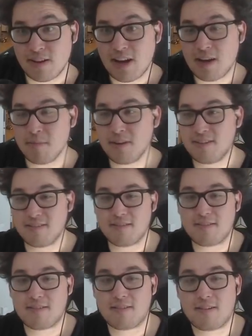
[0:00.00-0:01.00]
I mean,
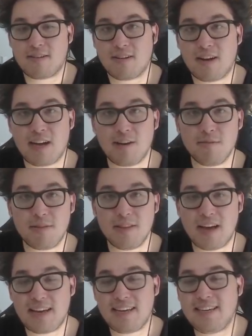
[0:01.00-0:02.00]
I don't...
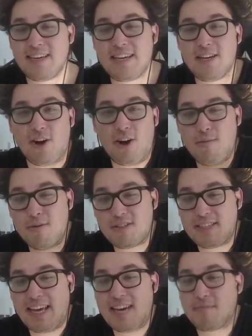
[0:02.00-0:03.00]
He almost
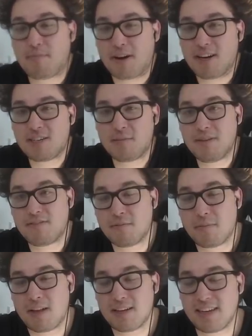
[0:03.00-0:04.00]
can't punish me for
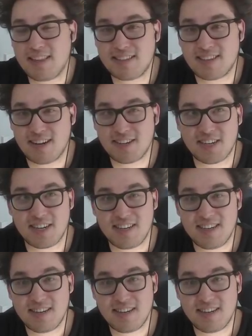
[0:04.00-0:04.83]
blocking this Akshan.